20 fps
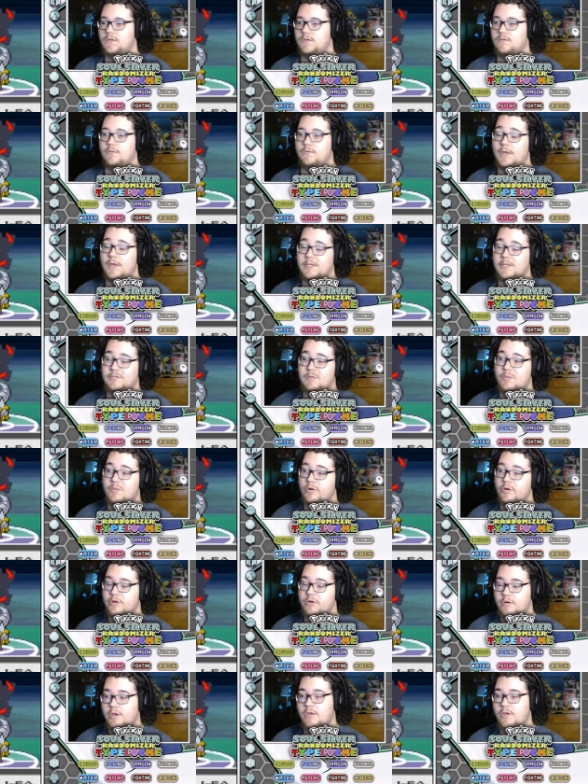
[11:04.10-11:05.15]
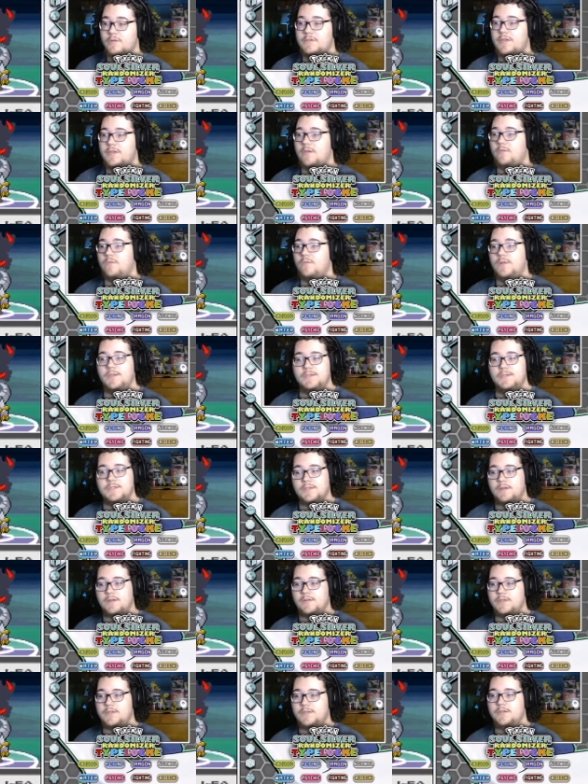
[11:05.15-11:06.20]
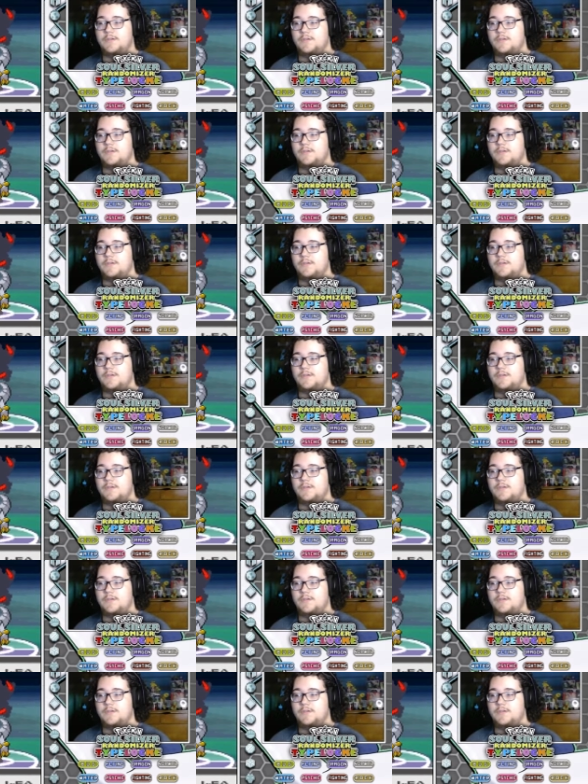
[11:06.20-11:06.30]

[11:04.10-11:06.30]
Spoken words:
HP bar goes down really slowly,